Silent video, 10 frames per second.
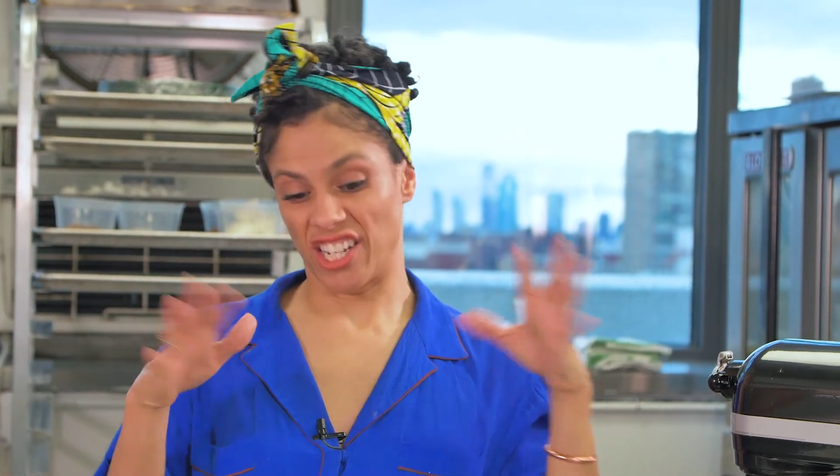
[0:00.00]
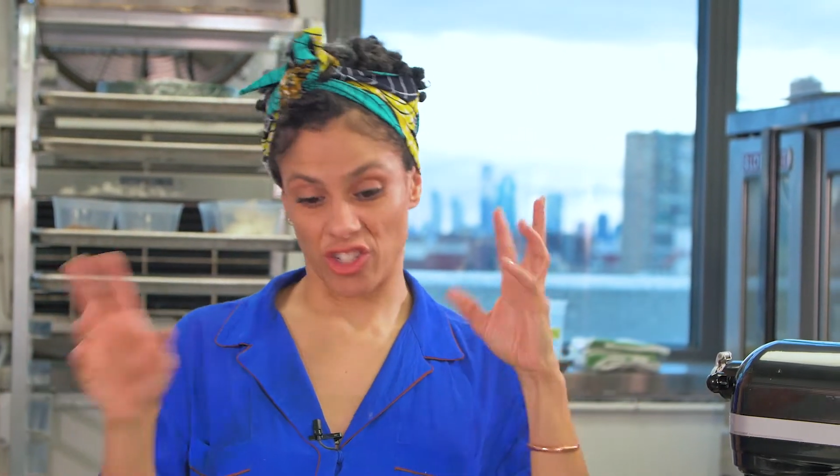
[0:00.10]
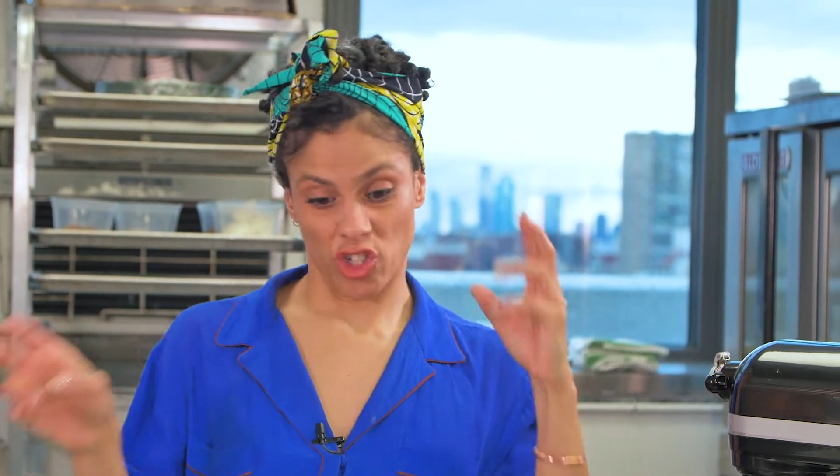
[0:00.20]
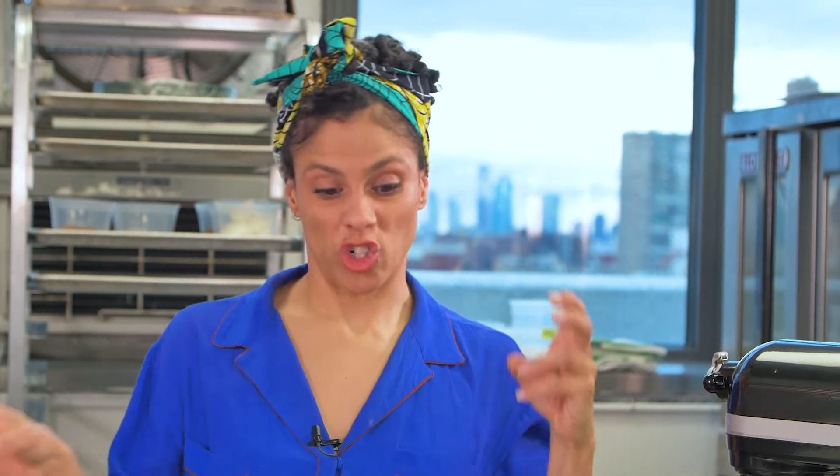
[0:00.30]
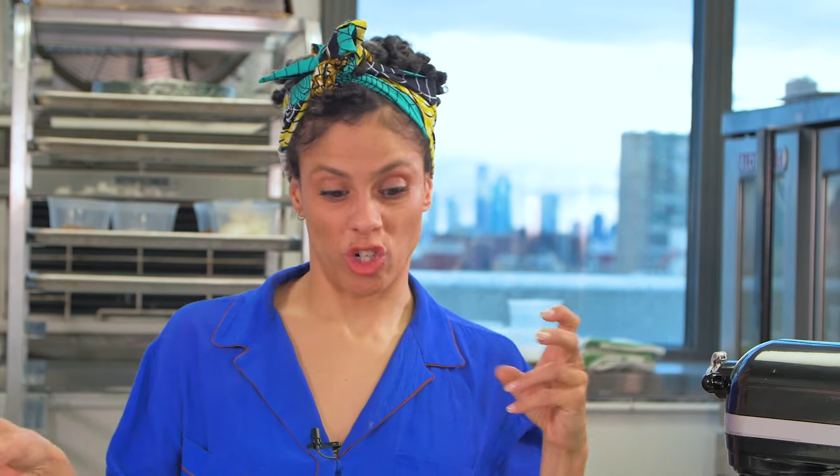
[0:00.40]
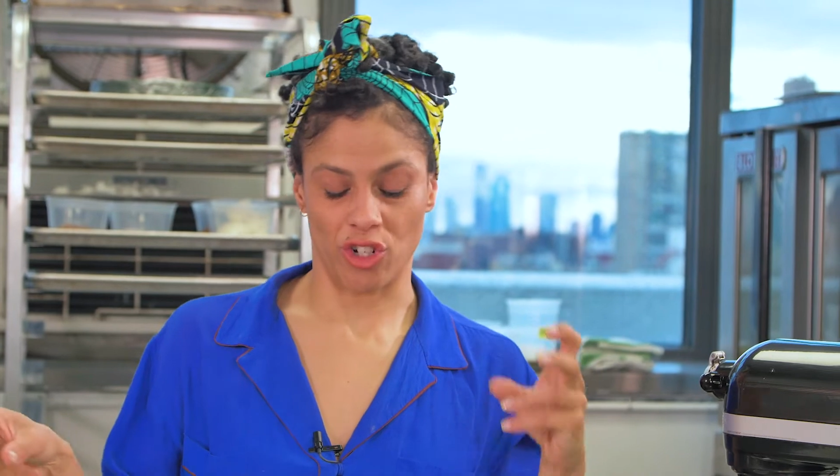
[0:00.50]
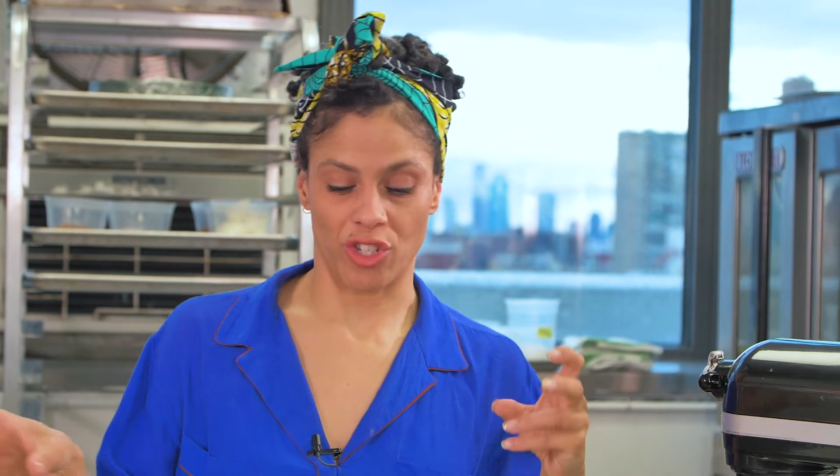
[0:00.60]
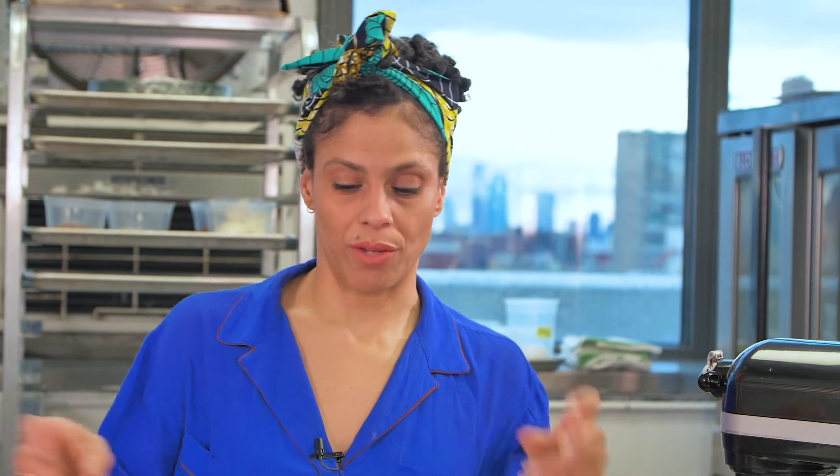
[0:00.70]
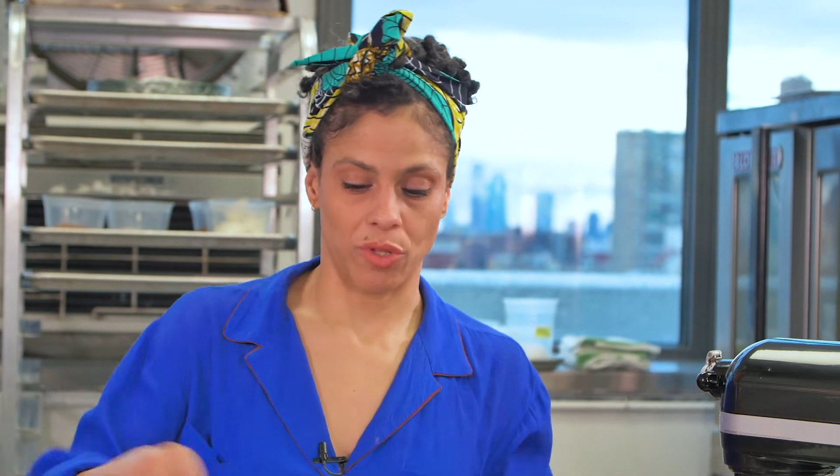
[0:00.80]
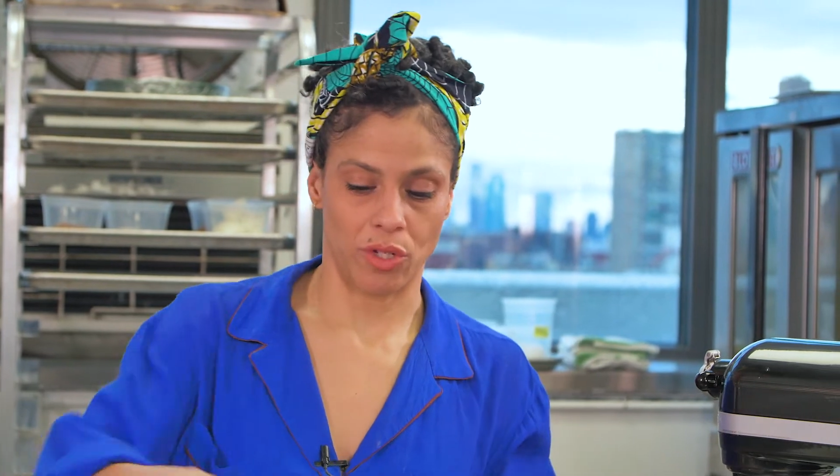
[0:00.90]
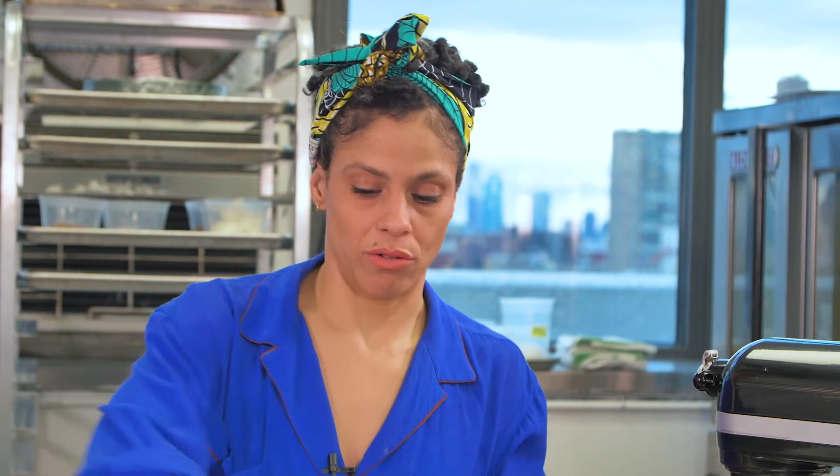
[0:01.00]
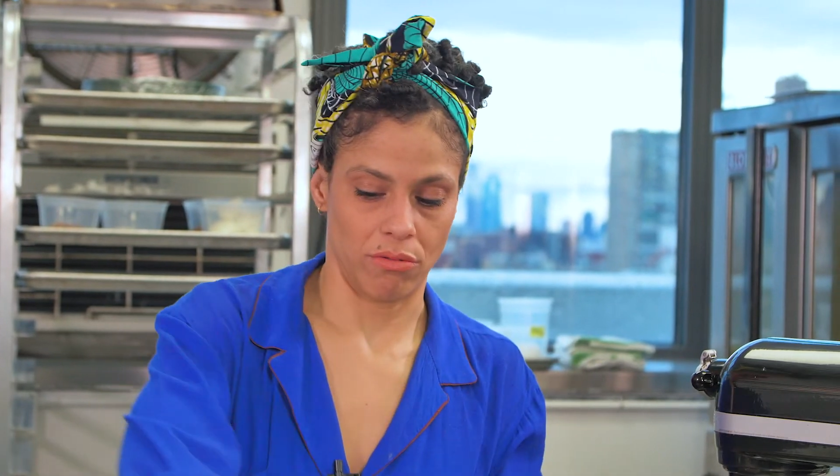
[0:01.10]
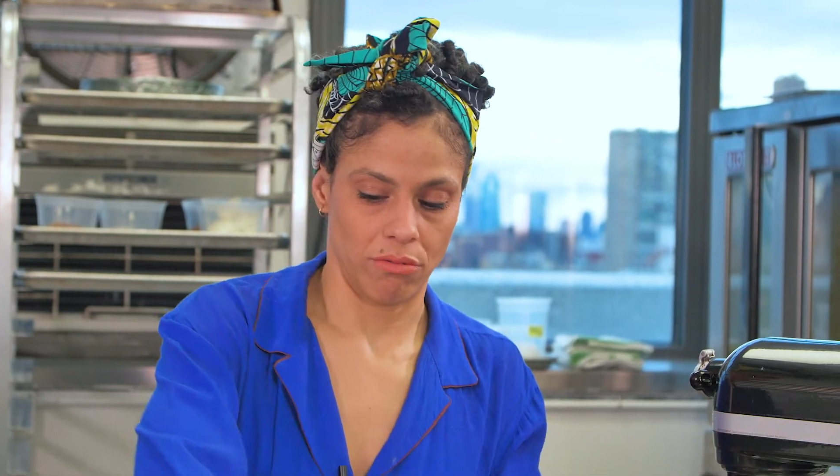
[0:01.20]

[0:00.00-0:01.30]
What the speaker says: and sugar substitute.